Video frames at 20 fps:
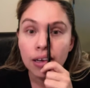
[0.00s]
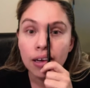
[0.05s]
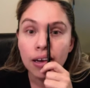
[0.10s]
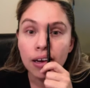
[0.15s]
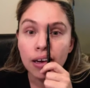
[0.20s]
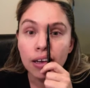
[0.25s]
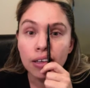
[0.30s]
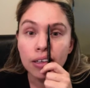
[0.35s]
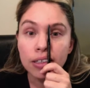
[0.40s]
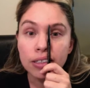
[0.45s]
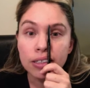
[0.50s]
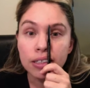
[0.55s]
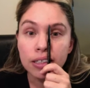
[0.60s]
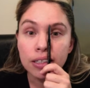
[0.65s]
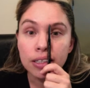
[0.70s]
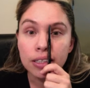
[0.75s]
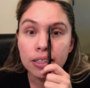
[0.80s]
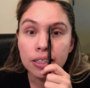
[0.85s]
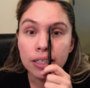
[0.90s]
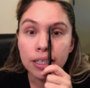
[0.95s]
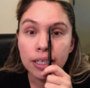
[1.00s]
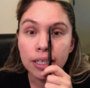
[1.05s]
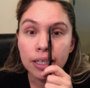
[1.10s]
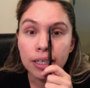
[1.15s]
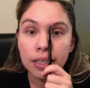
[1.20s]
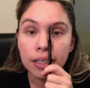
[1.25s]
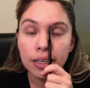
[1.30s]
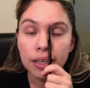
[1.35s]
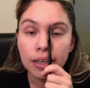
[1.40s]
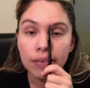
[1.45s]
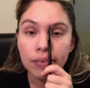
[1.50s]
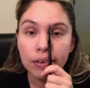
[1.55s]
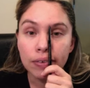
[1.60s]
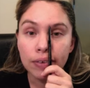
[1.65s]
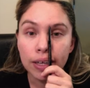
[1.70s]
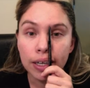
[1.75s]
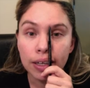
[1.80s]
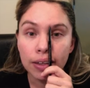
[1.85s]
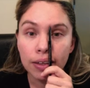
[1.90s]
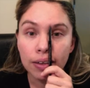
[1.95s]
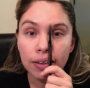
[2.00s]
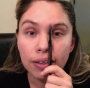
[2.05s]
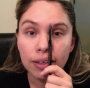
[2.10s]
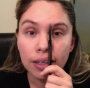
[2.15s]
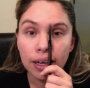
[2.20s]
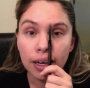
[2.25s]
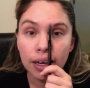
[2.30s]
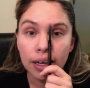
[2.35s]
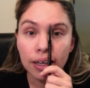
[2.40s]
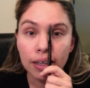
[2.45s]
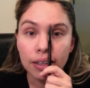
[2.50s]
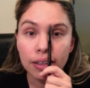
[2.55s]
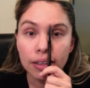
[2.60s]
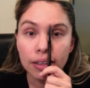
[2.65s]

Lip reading: And you see this right here? I'm going to make a little dot.